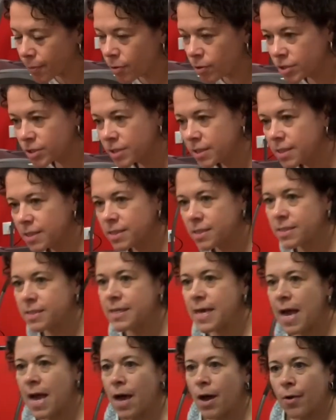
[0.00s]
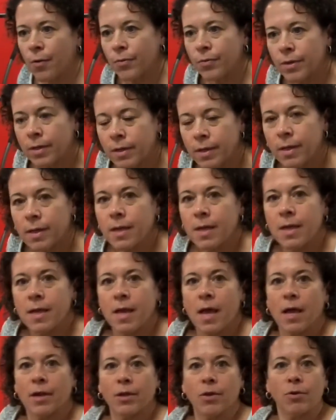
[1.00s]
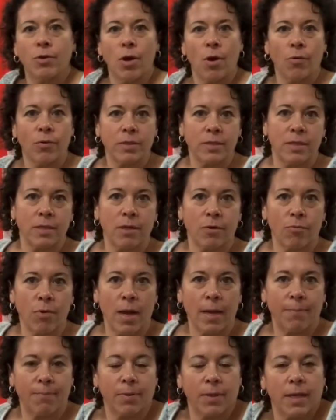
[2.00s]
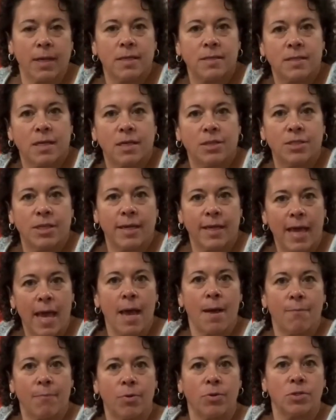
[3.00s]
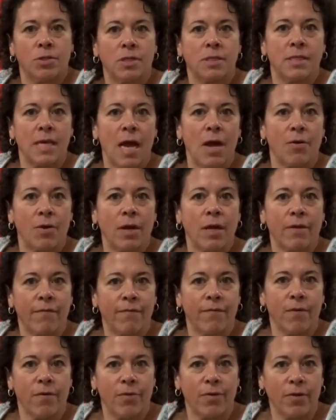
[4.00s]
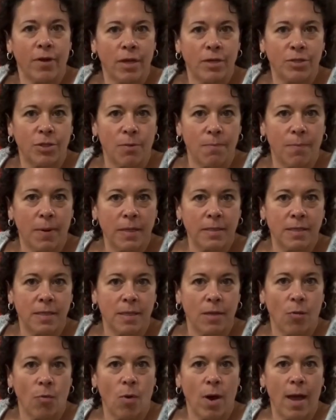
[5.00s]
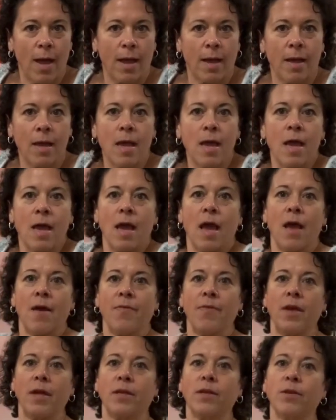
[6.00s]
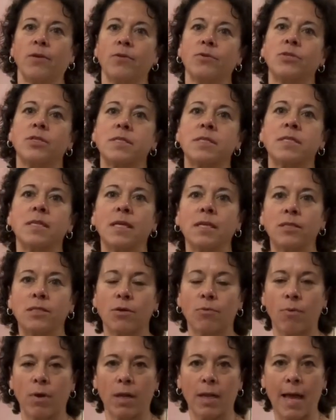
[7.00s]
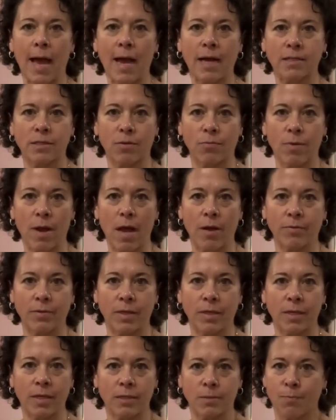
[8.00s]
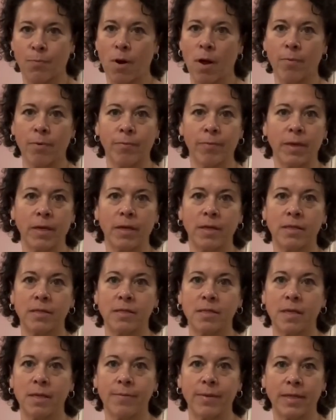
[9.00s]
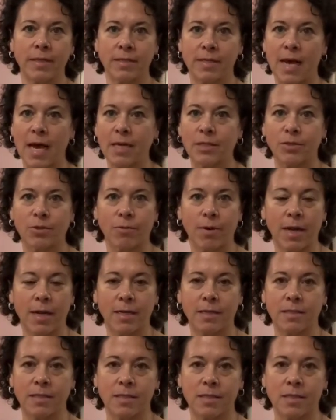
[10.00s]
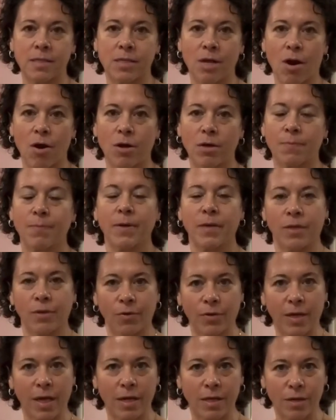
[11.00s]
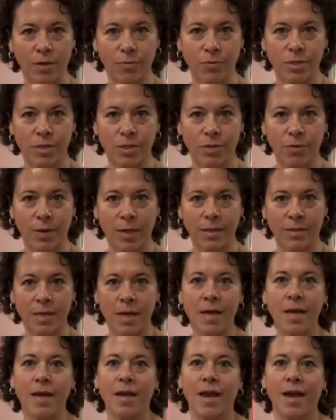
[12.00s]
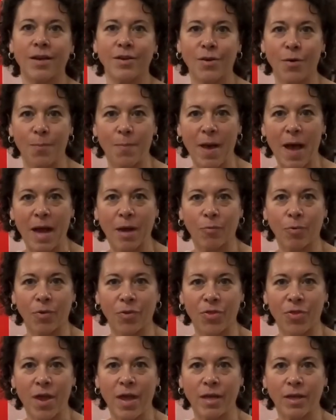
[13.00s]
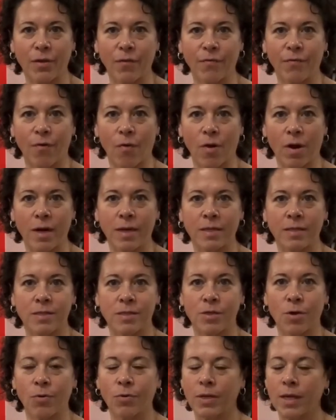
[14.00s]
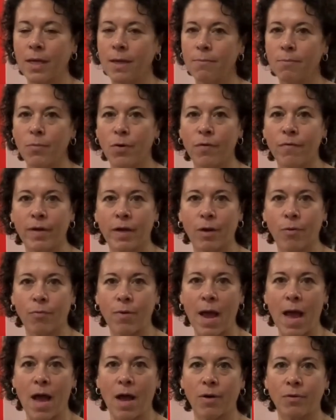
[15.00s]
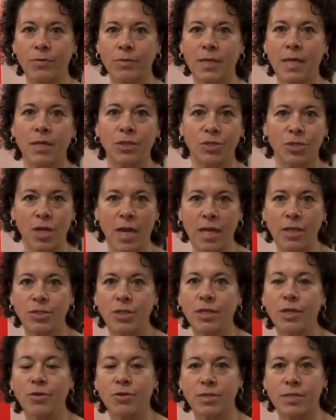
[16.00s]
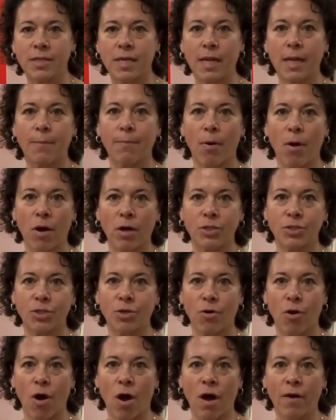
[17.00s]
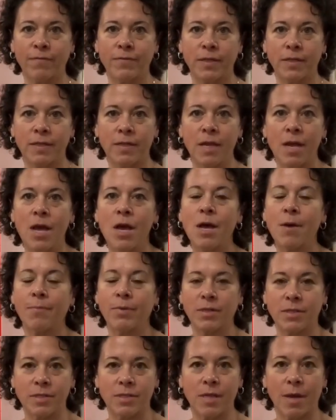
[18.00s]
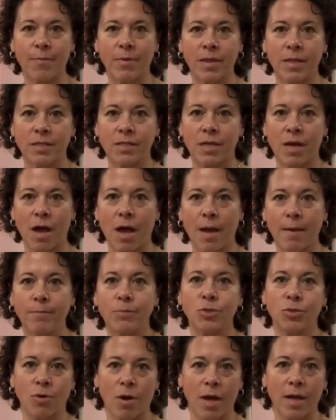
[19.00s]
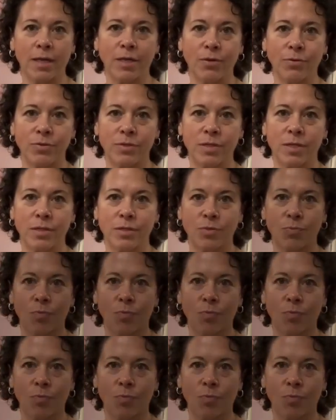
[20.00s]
push this down. And you know it's in the right place because you can't push it down any further because your butt's in the way, and then you just need to relax around it. It's probably going to seem exaggerated to start, but you'll get used to it and your back will thank you for it. So keep moving around and changing your sitting posture often, but some of the time try and use this